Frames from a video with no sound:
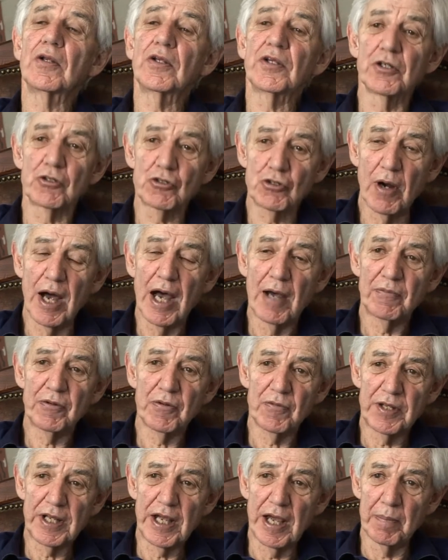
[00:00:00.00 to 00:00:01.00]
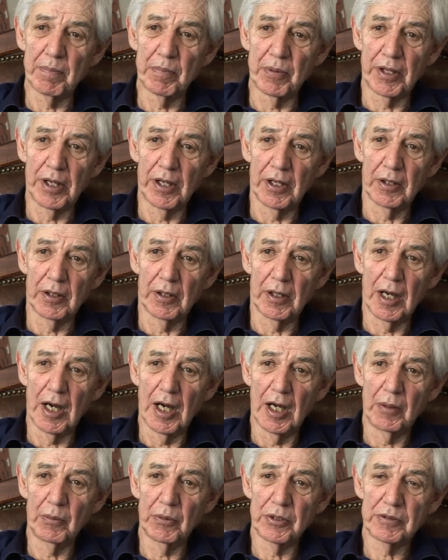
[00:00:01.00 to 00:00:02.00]
The Triumph of the Embryo.
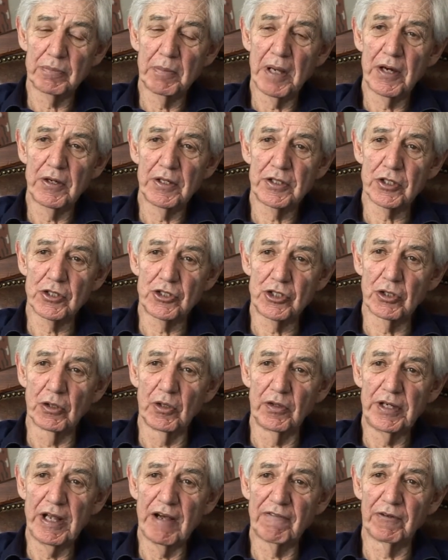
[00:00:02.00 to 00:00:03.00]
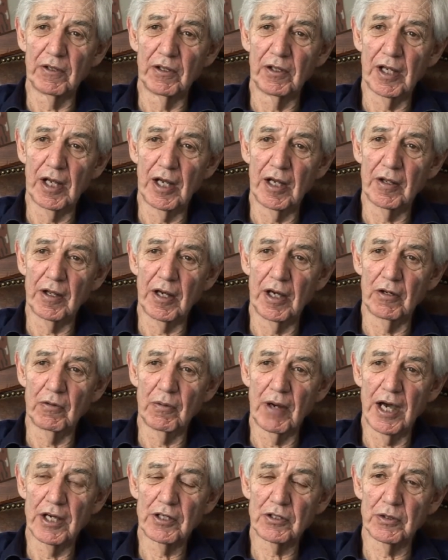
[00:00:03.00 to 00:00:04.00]
I was married to Jill Neville, a, a
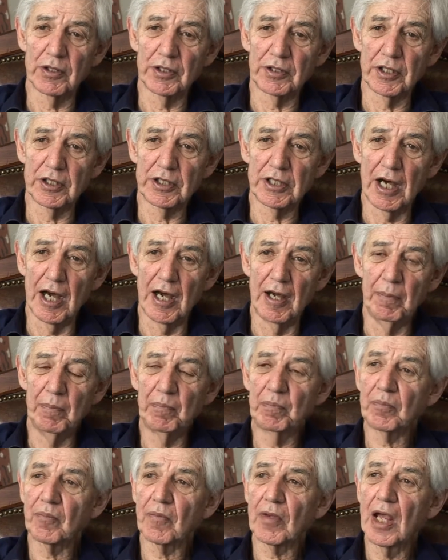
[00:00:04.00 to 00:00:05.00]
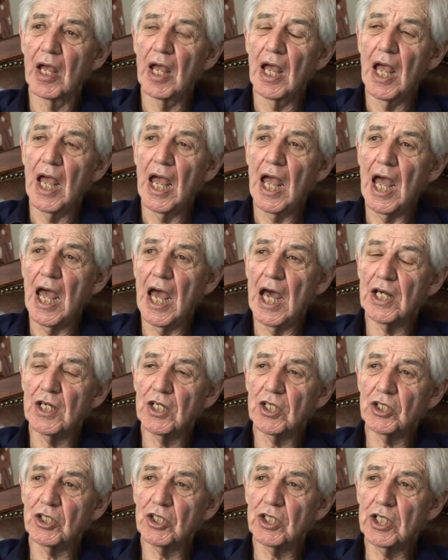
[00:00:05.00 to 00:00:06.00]
writer at the time,
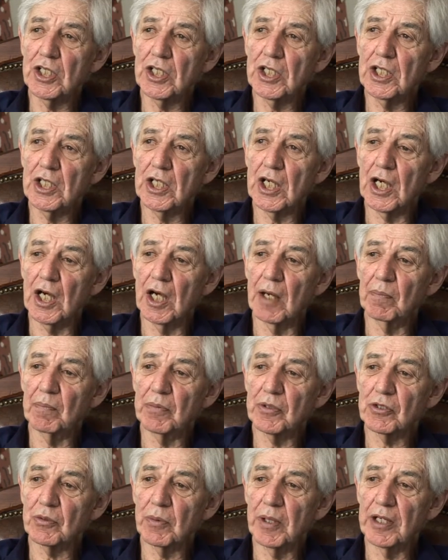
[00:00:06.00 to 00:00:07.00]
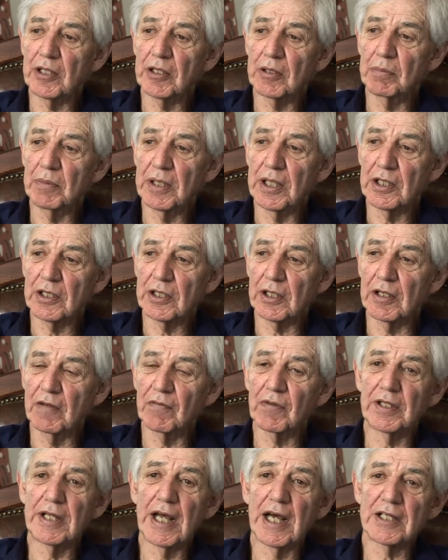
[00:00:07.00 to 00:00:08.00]
and she um, persuaded me to
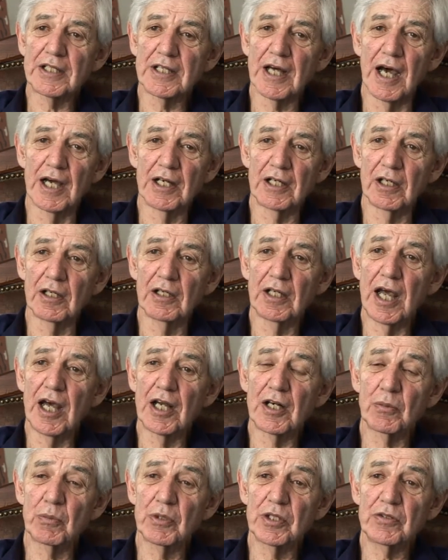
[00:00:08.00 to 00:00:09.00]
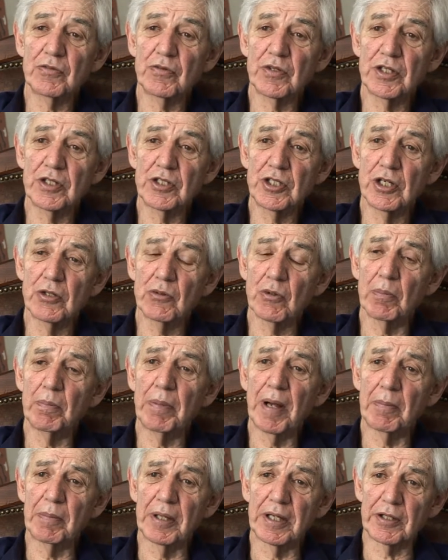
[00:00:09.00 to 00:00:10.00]
give it that title, and it was for the general
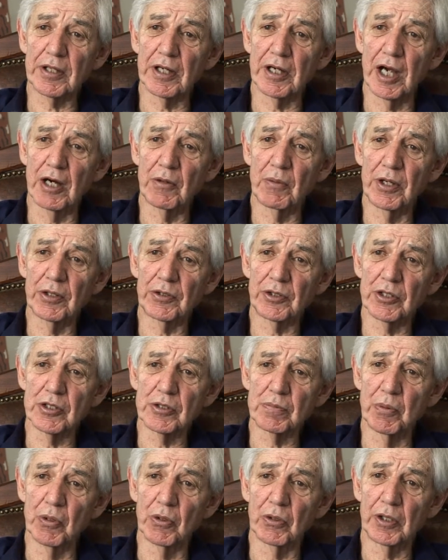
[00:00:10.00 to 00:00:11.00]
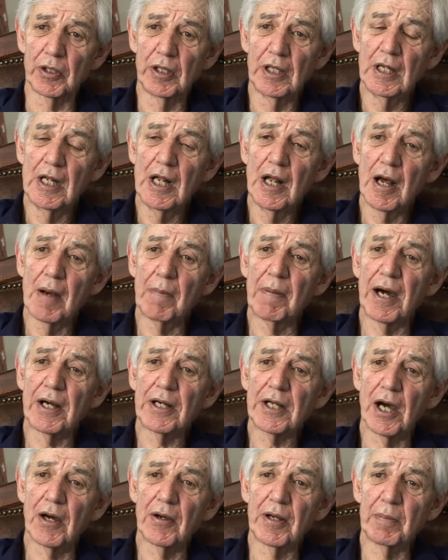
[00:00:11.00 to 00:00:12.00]
public that I wrote this book
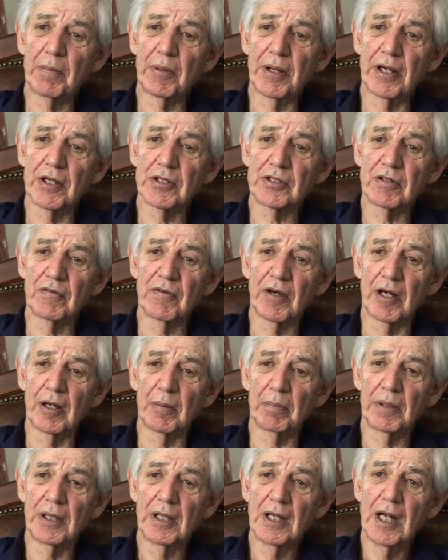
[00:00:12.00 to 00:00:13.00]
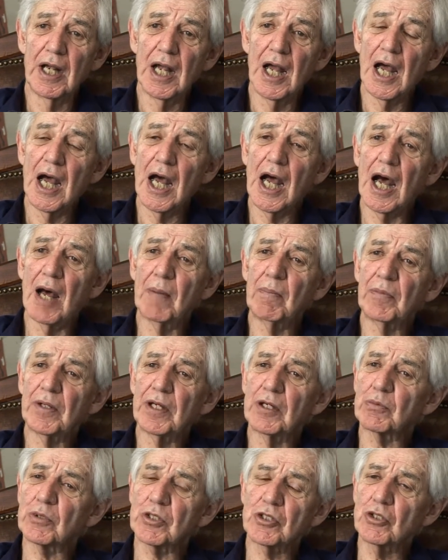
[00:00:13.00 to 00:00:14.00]
about how embryos develop. Um,
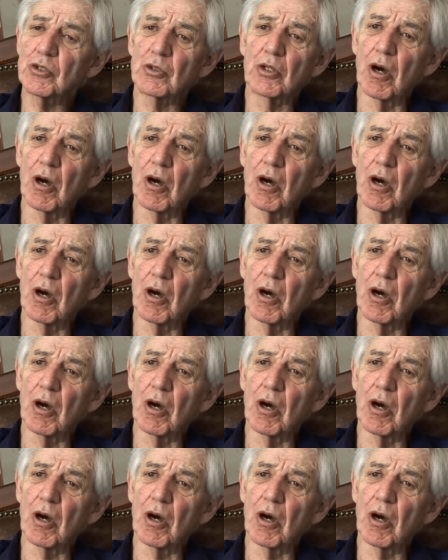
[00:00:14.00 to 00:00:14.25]
it was too